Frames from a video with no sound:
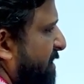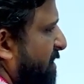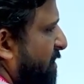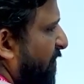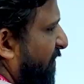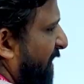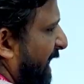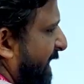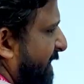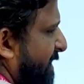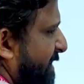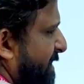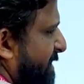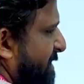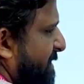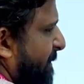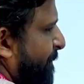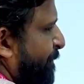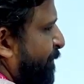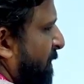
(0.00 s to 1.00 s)
into
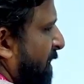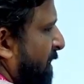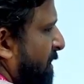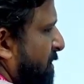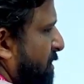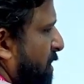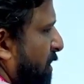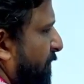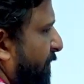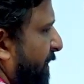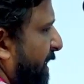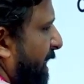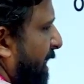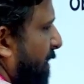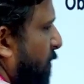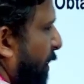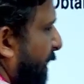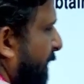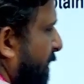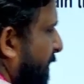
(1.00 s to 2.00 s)
factors, so we are
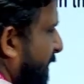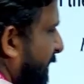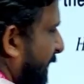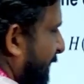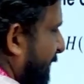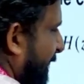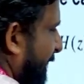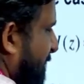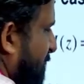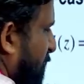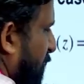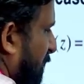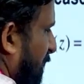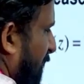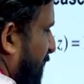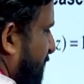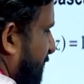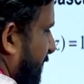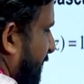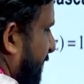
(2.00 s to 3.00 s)
going to get h1
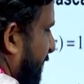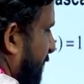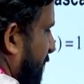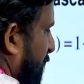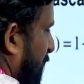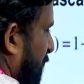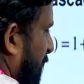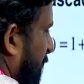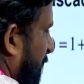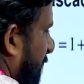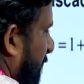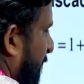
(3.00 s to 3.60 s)
of z into